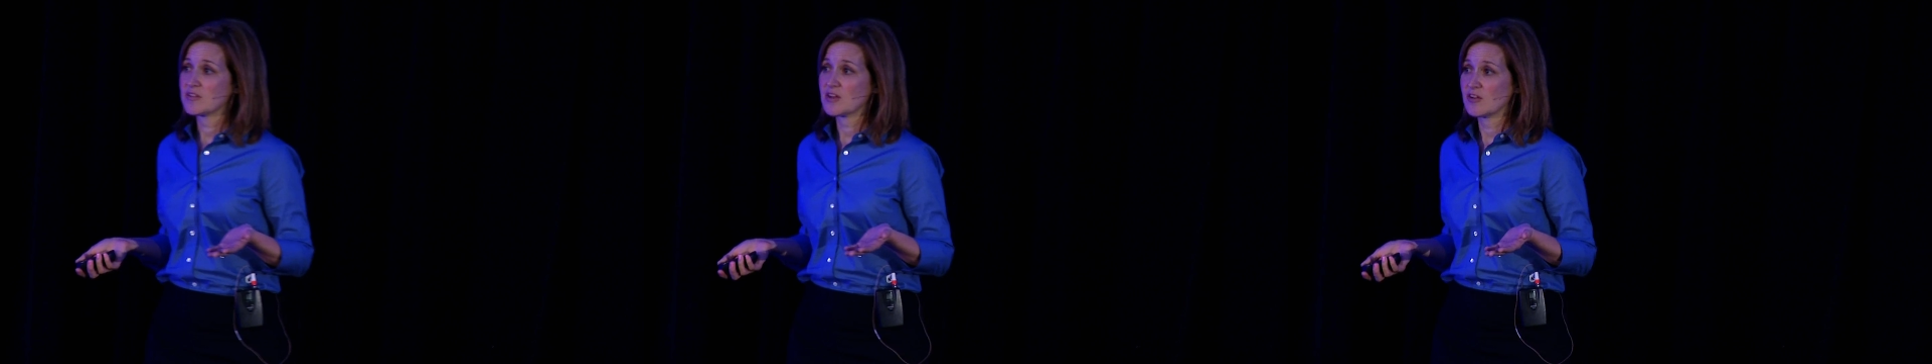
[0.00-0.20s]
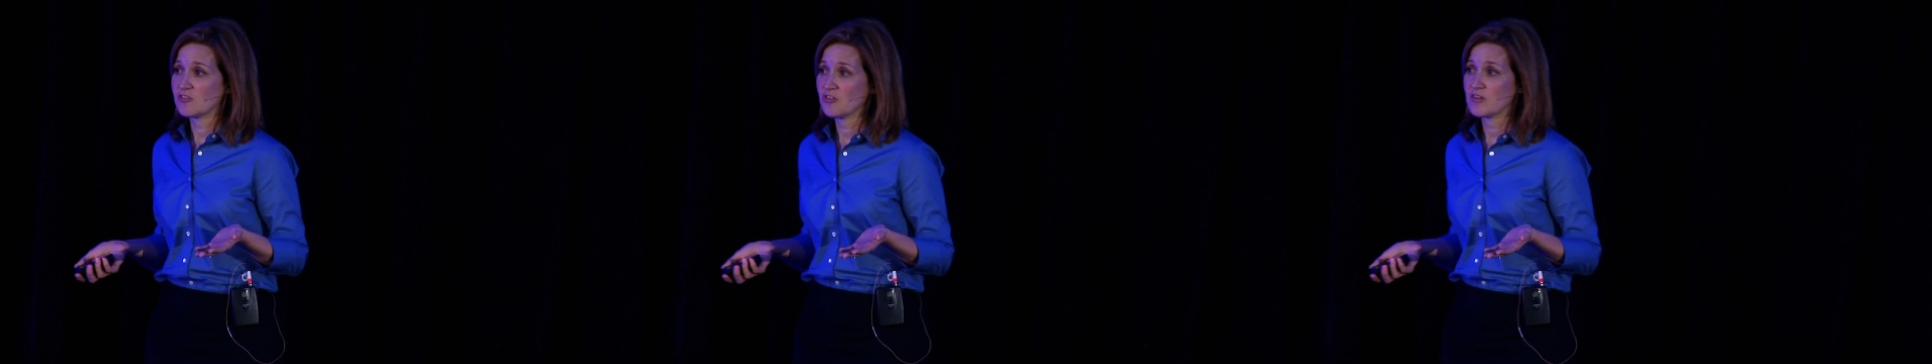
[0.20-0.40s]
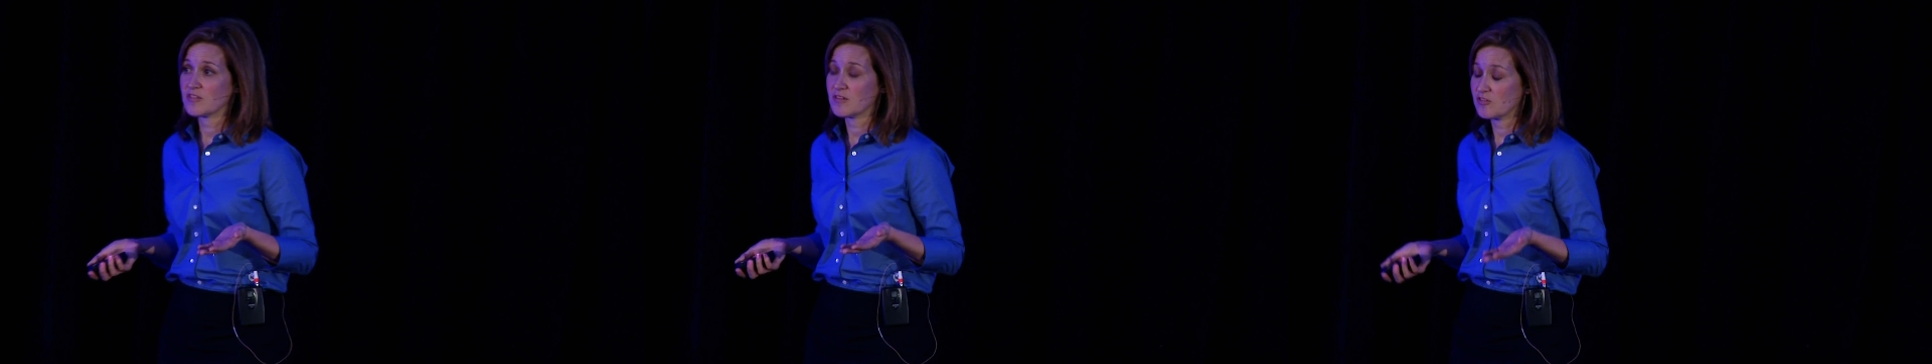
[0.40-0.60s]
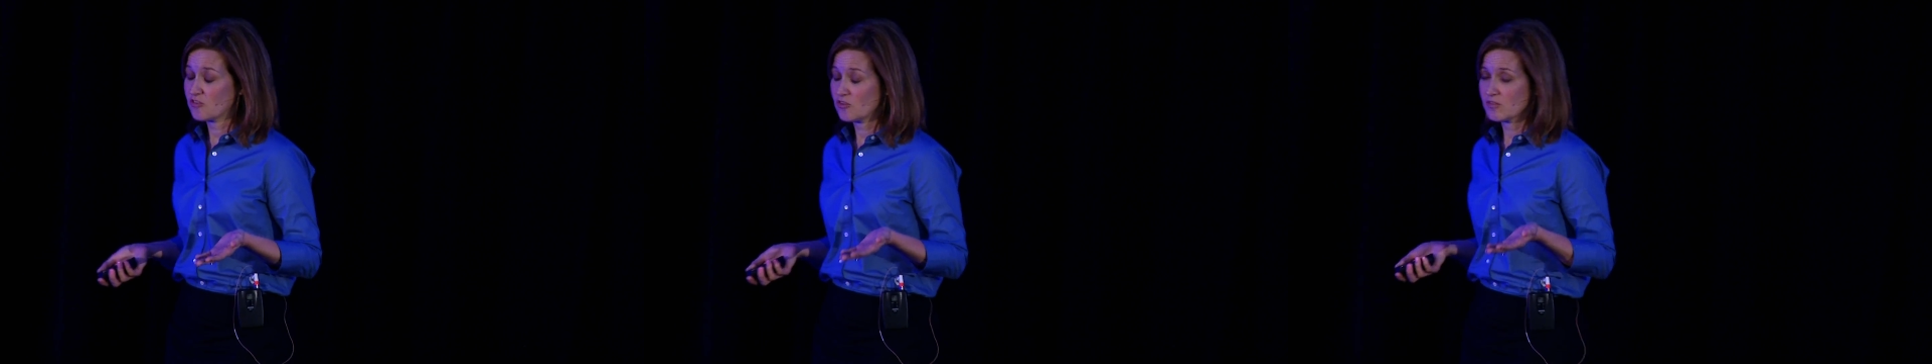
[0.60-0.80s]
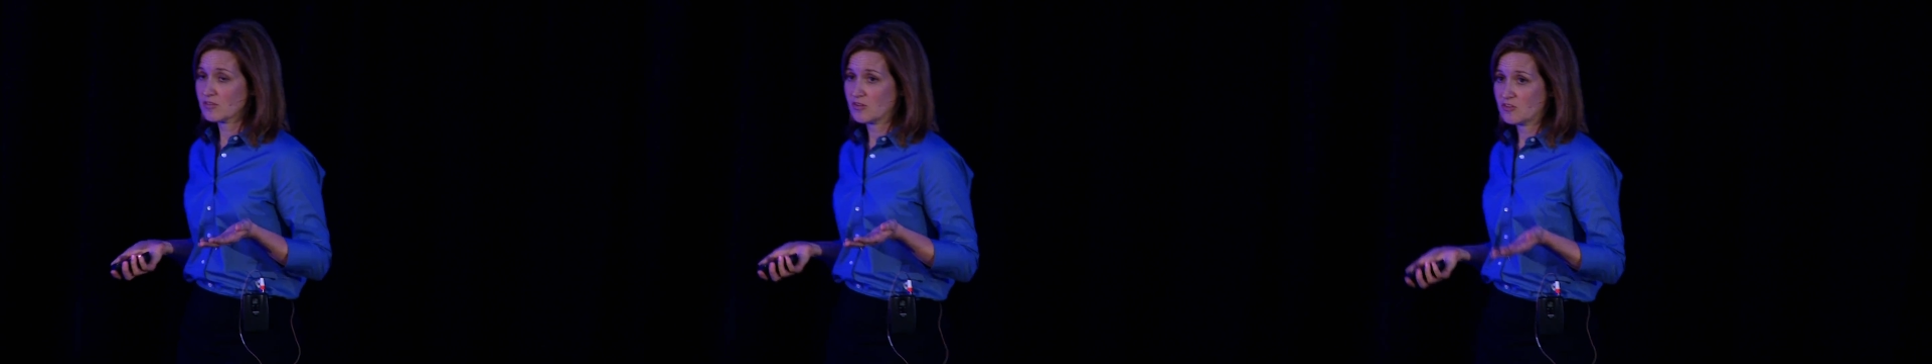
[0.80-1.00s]
countries
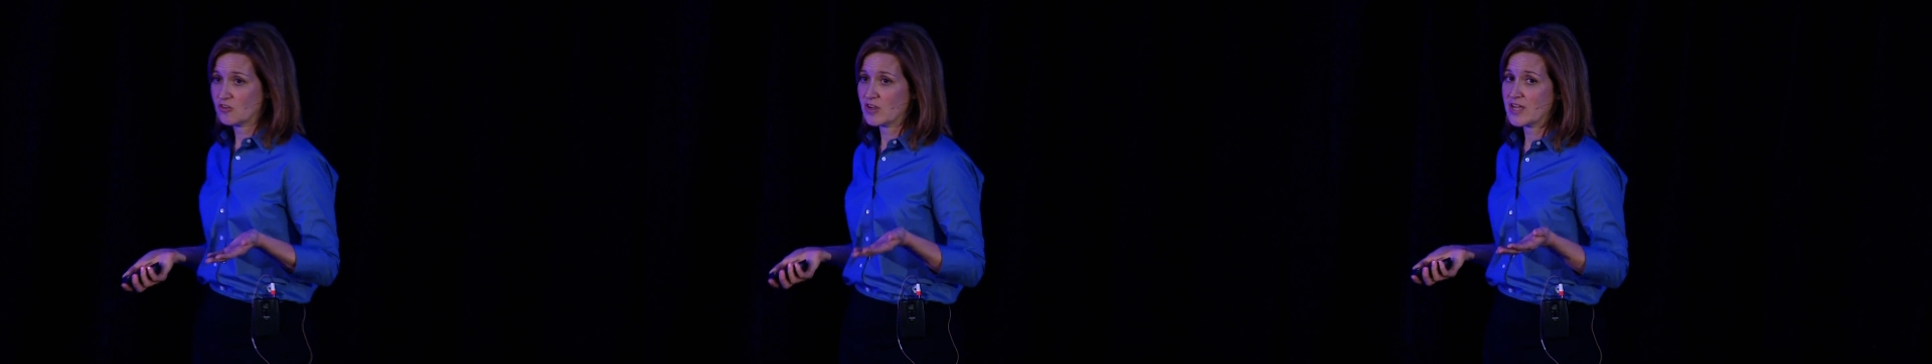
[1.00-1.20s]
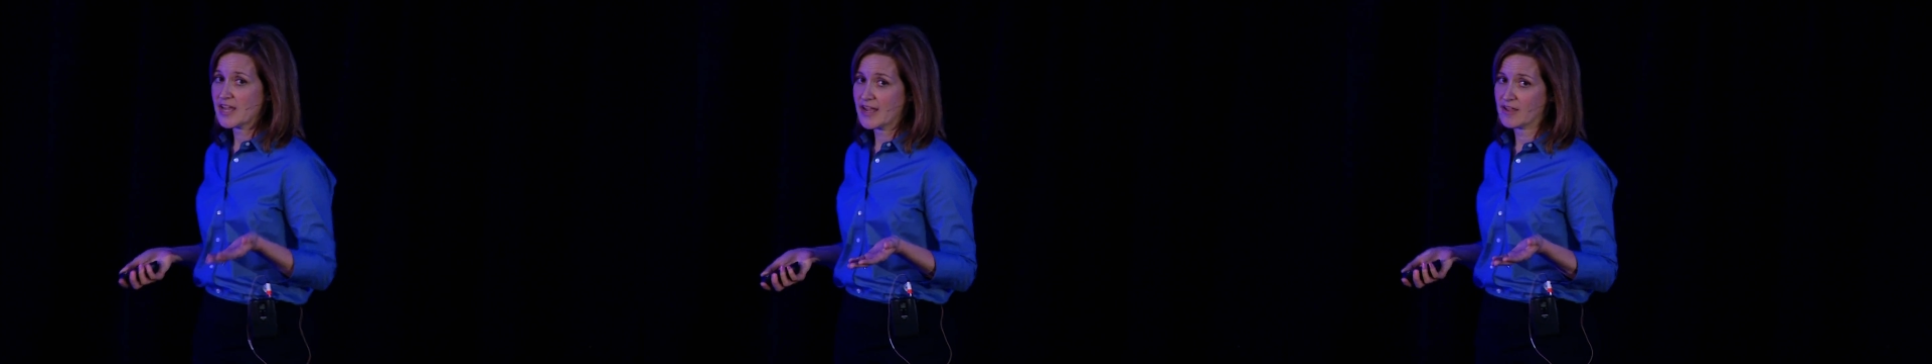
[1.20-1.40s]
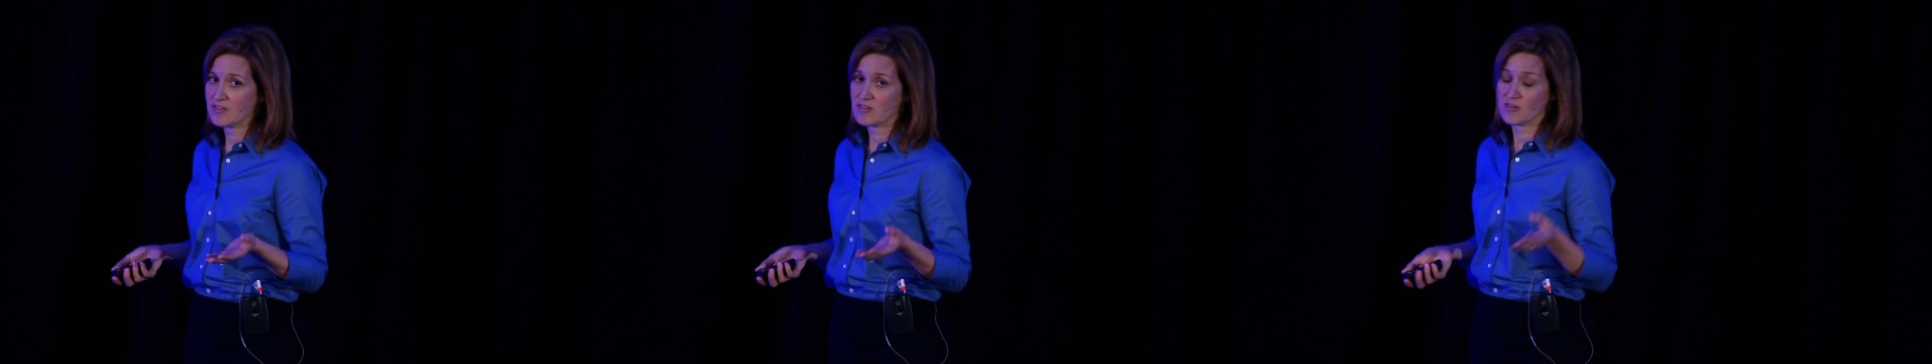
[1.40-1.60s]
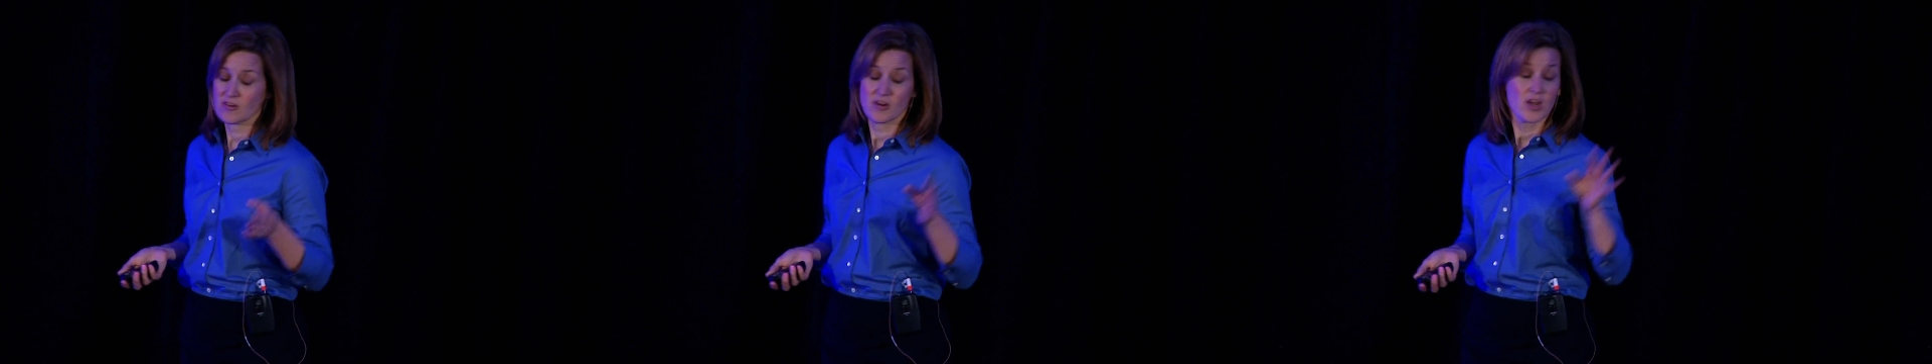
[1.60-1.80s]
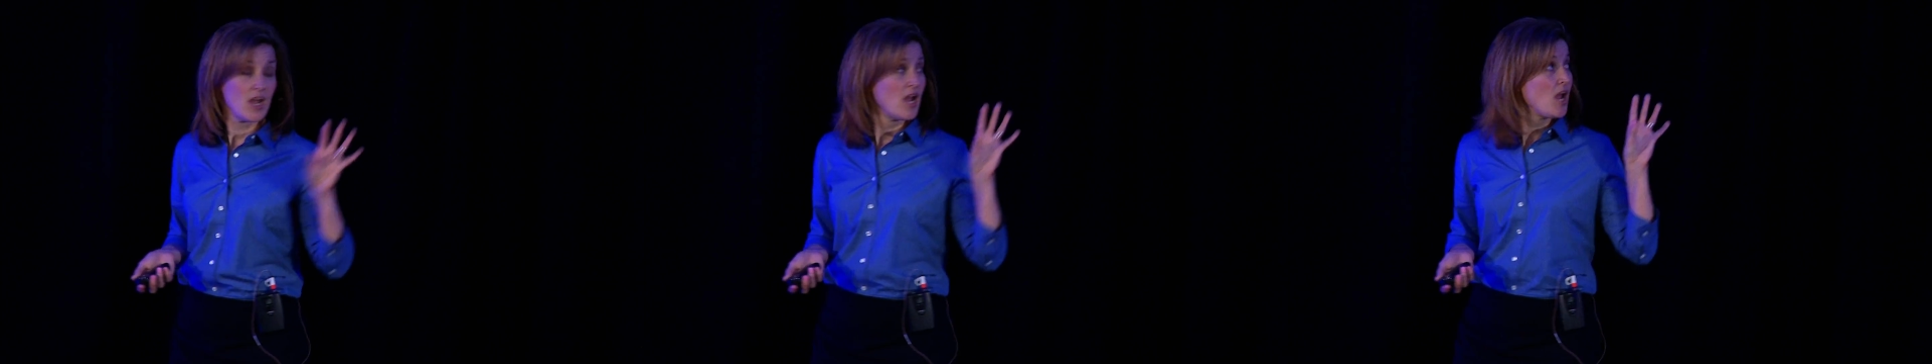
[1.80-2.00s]
to treat cancer.